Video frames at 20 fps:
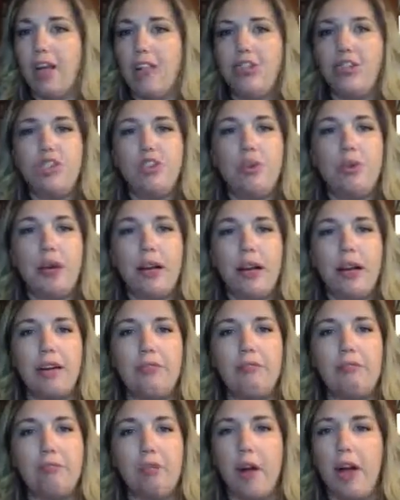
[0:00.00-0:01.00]

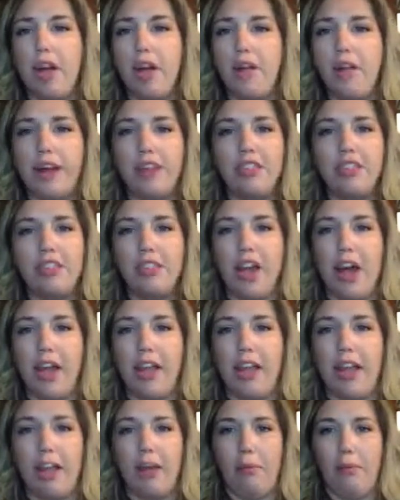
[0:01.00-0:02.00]
unsure what you guys are
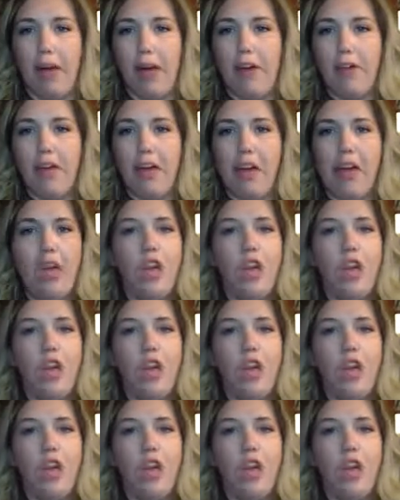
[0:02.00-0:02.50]
talking about.